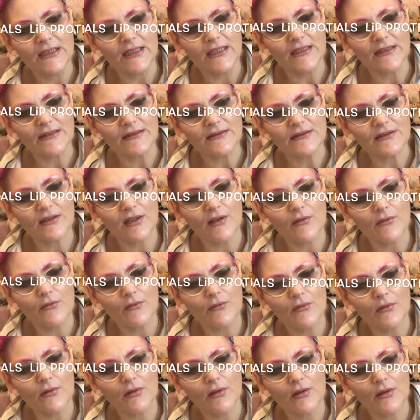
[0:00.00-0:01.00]
it's no
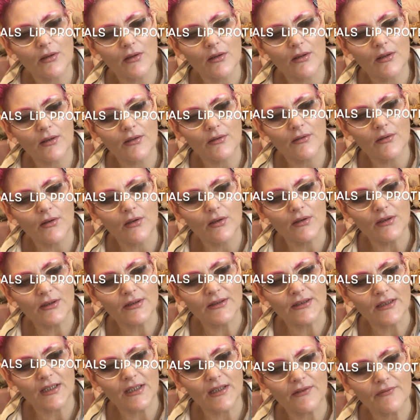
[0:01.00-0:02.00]

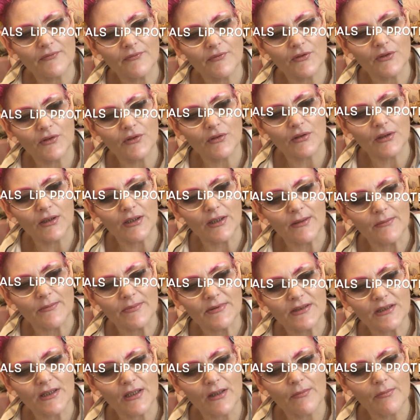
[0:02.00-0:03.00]
holiday for your
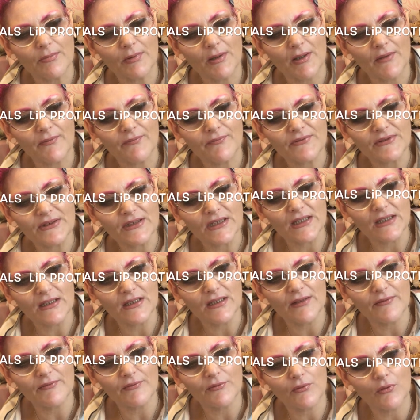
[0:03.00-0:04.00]
lips, above sea
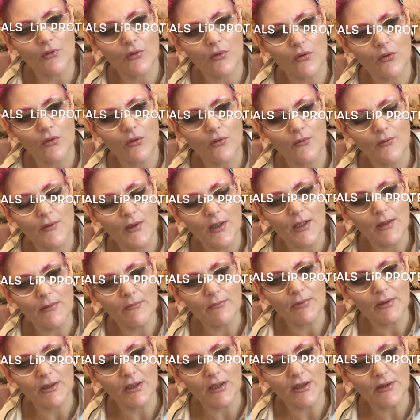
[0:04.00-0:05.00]
level or
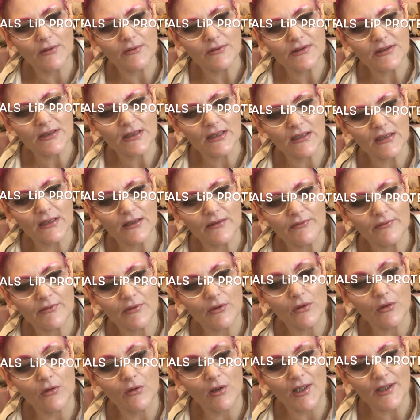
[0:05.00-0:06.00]
below sea level
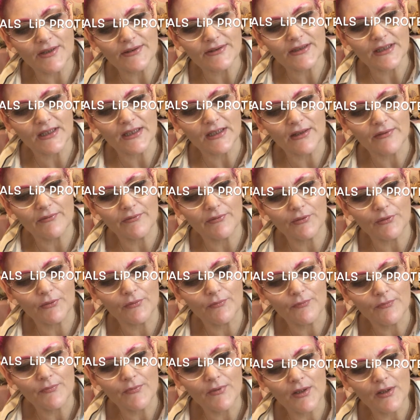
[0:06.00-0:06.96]
or at sea level.